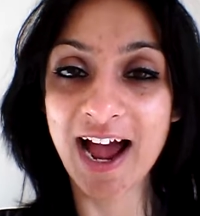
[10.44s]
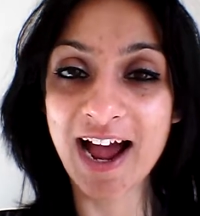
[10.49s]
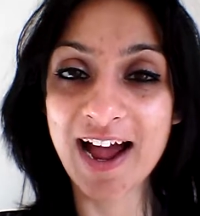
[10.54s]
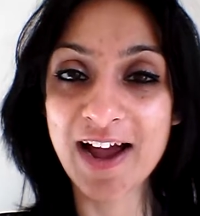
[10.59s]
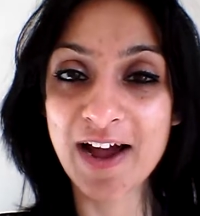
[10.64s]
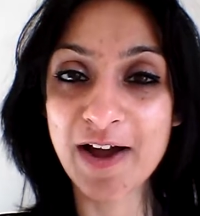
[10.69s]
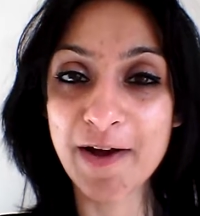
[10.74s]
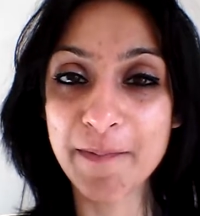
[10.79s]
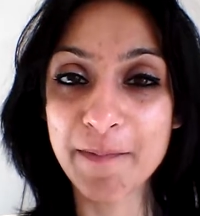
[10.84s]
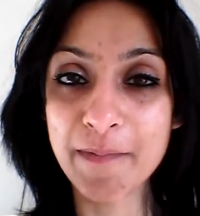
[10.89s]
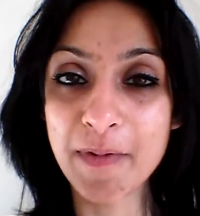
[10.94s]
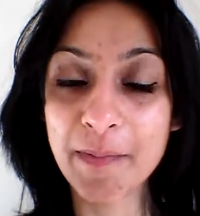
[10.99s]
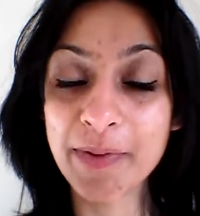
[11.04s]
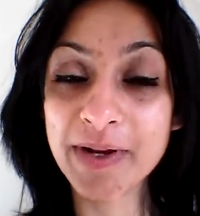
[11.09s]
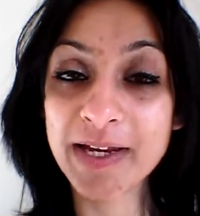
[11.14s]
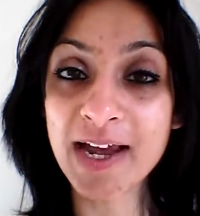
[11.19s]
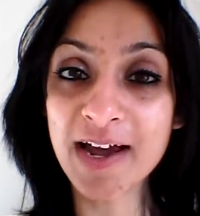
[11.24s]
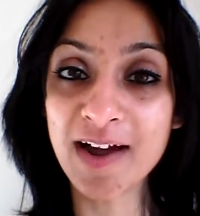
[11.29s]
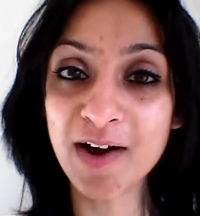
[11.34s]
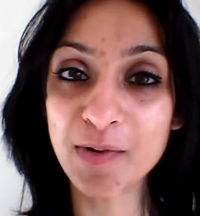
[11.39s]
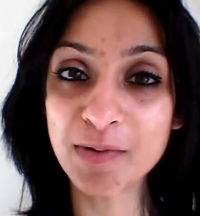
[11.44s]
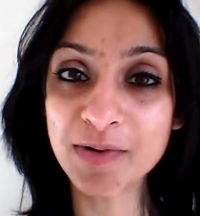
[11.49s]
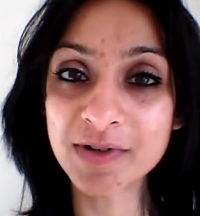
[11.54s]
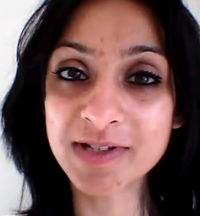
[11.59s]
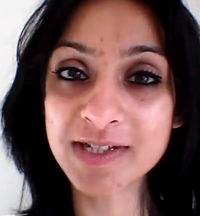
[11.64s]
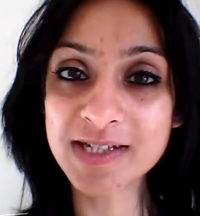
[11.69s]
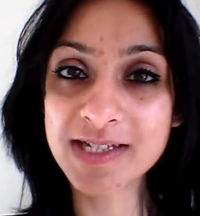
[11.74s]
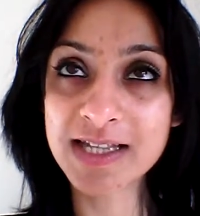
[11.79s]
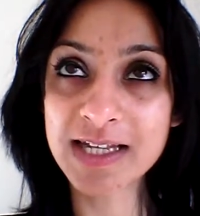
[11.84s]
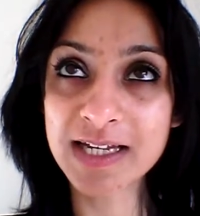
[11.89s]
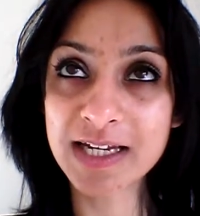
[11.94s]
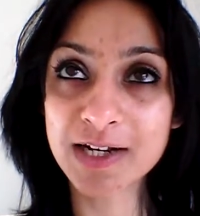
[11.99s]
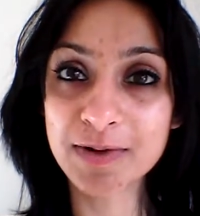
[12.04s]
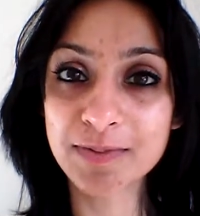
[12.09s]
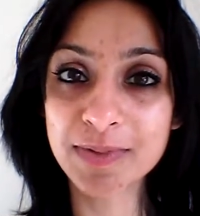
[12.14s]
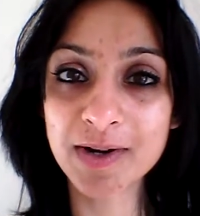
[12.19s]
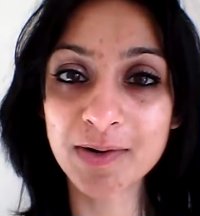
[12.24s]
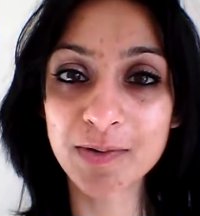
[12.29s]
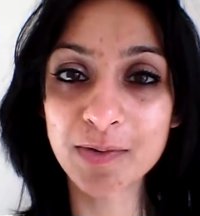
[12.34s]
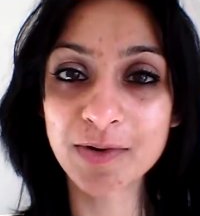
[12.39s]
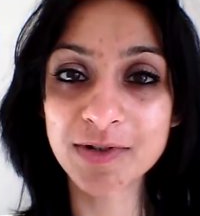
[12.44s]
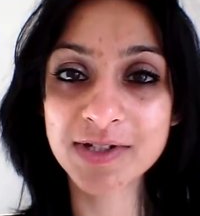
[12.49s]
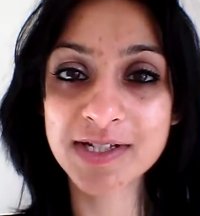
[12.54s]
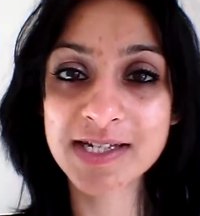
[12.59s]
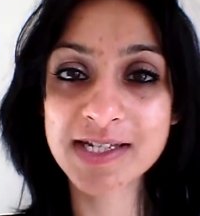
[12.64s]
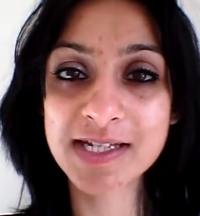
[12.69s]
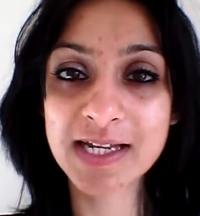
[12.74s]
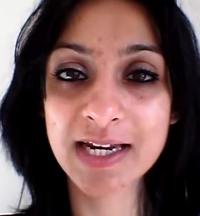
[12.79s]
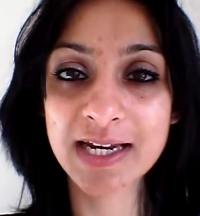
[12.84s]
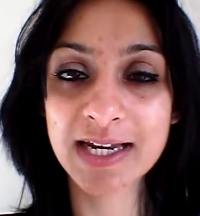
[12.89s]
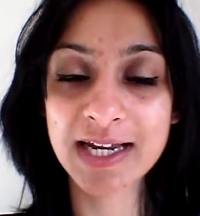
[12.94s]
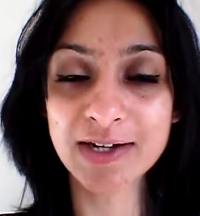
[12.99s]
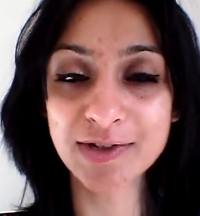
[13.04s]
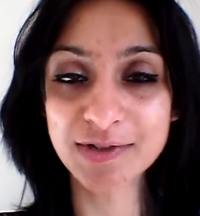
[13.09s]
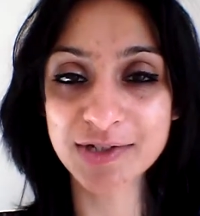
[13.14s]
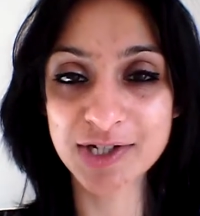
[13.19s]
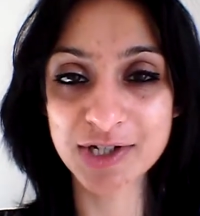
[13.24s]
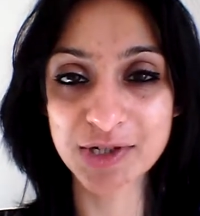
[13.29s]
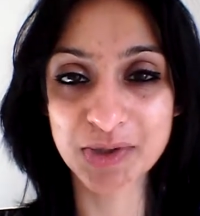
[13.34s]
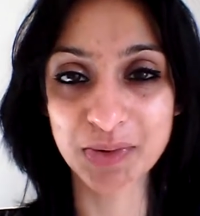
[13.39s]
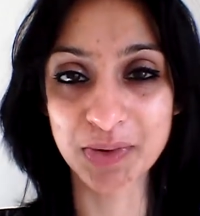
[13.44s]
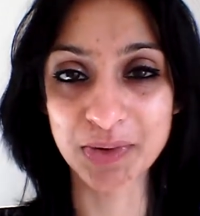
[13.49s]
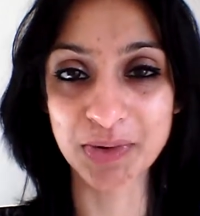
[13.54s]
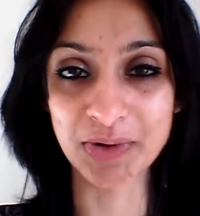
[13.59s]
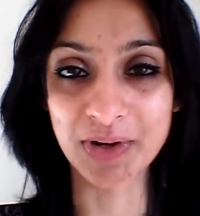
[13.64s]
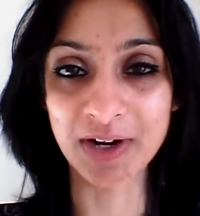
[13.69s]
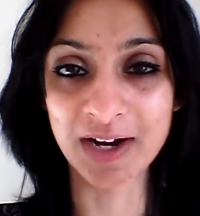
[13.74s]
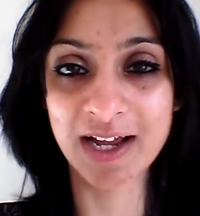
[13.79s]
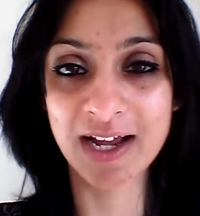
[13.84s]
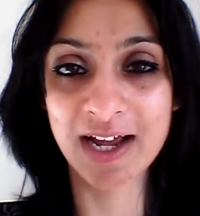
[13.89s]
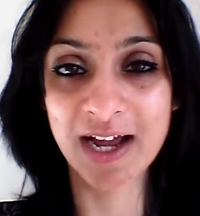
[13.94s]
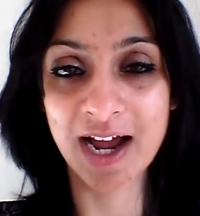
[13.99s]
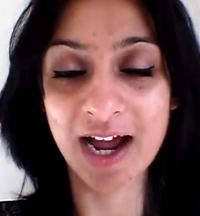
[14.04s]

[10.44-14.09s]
Um, but yeah, I was thinking about what to send out to you all